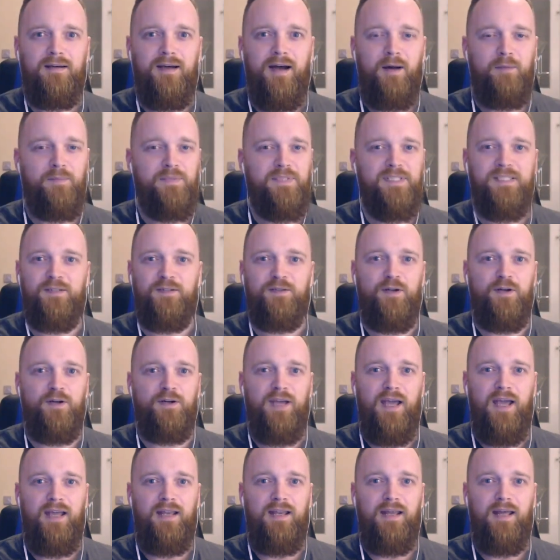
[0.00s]
I'm still not
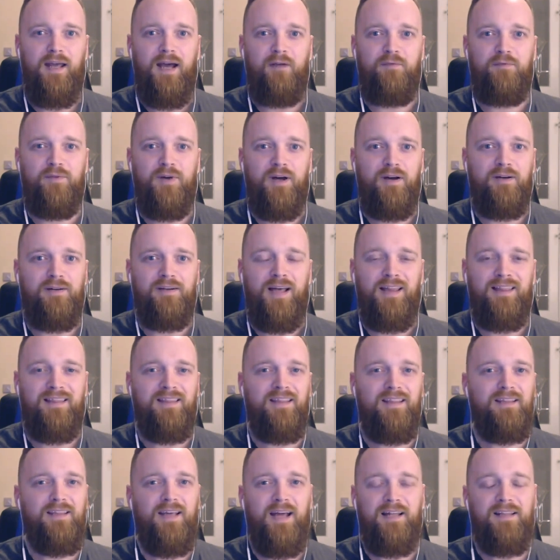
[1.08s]
getting it. I've, I,
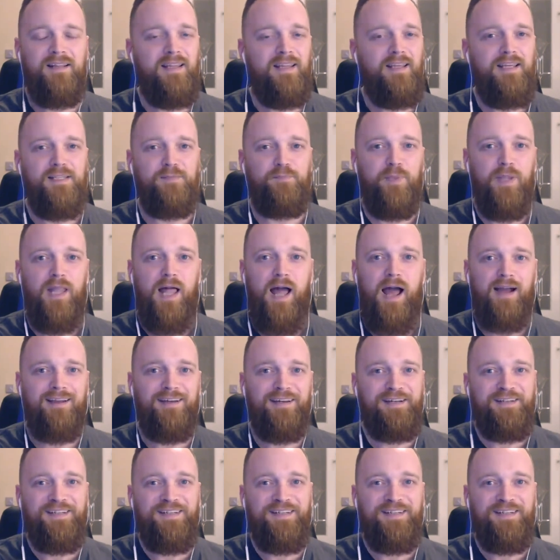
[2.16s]
think I think it's black.